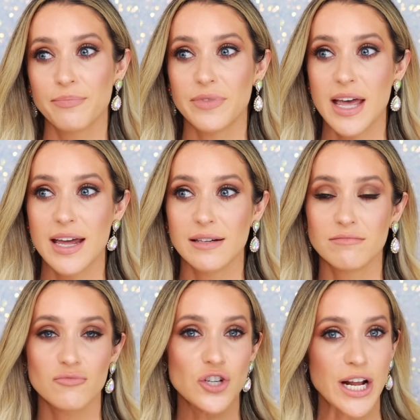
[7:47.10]

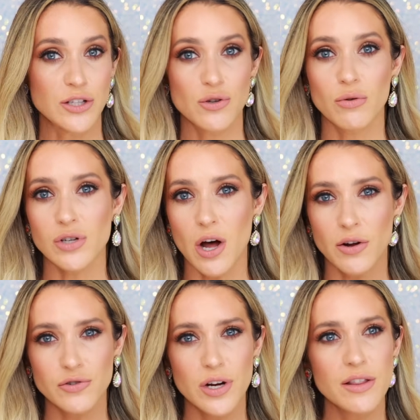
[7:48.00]
than Chance Eau
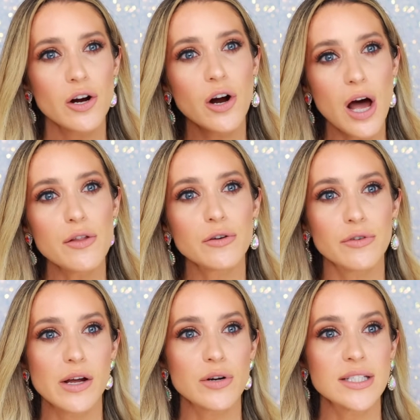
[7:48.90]
Tendre. There are other
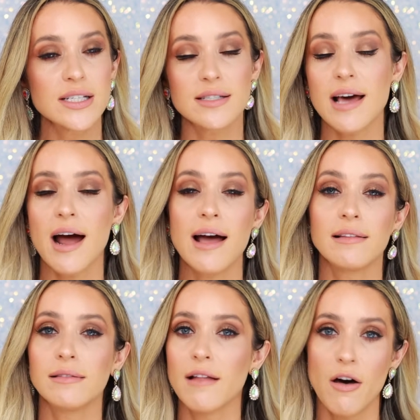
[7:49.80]
fragrances that I
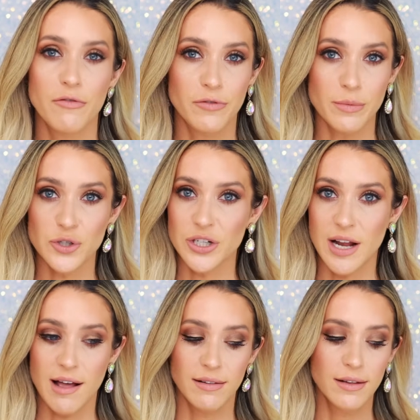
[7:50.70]
love from
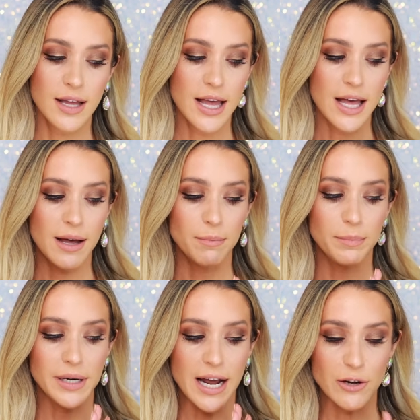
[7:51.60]
Chanel,
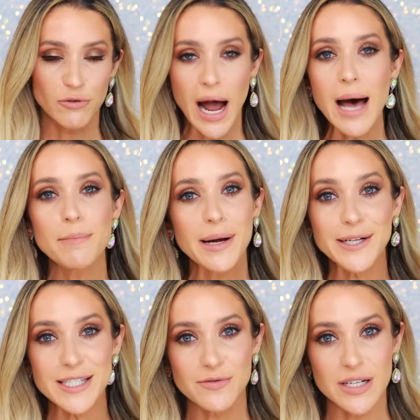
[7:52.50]
but I grab
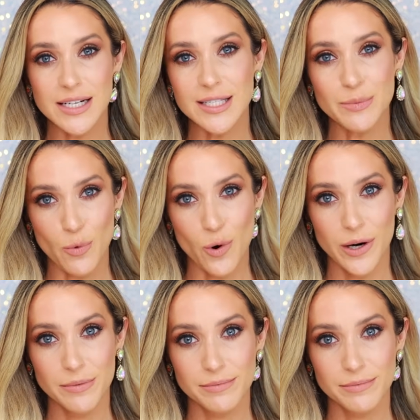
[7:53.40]
Paris Venise more.